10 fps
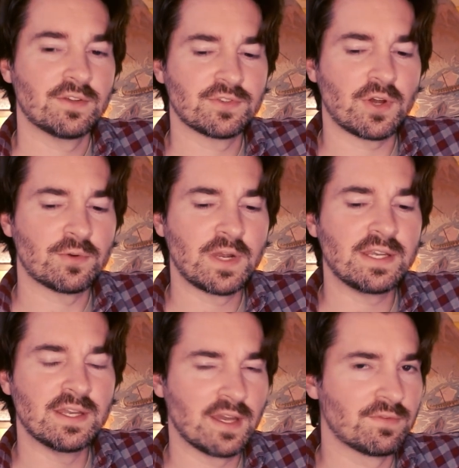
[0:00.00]
There's
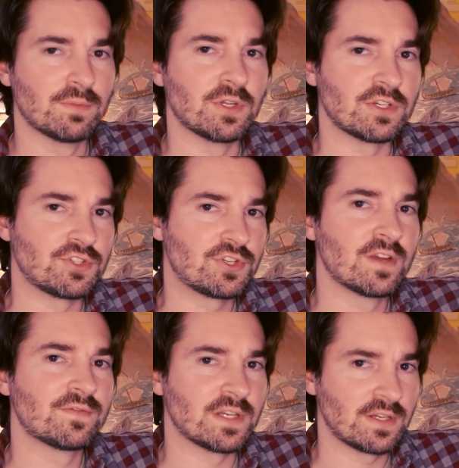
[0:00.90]
already inevitably a
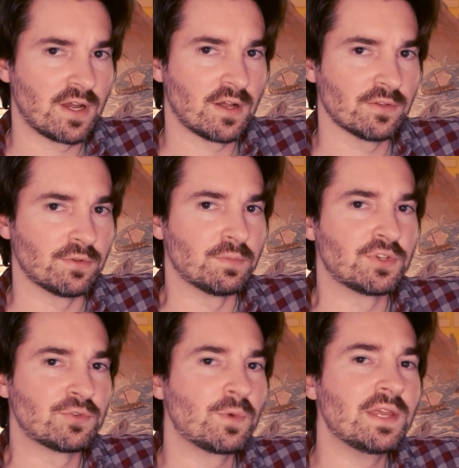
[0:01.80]
shift in color
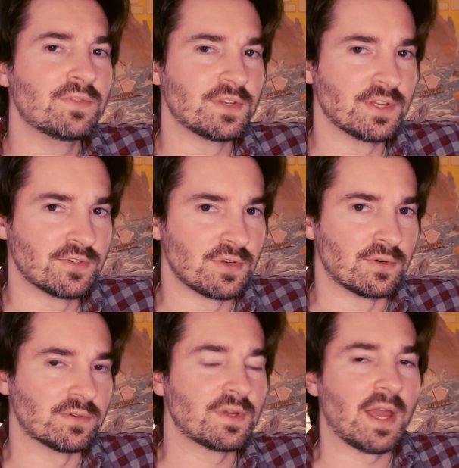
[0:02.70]
between the
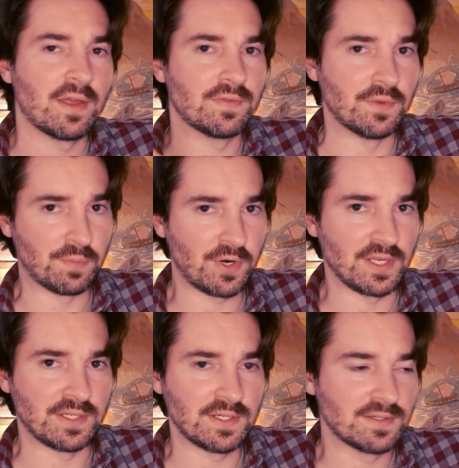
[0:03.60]
digital and the
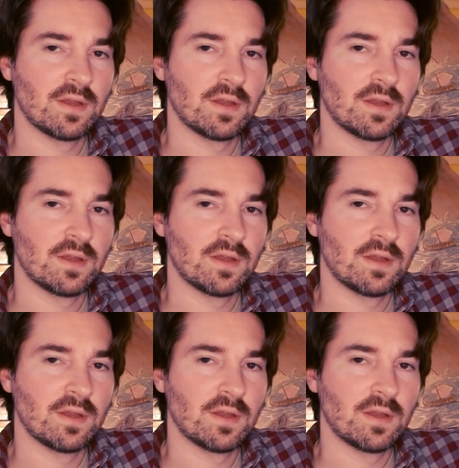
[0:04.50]
print.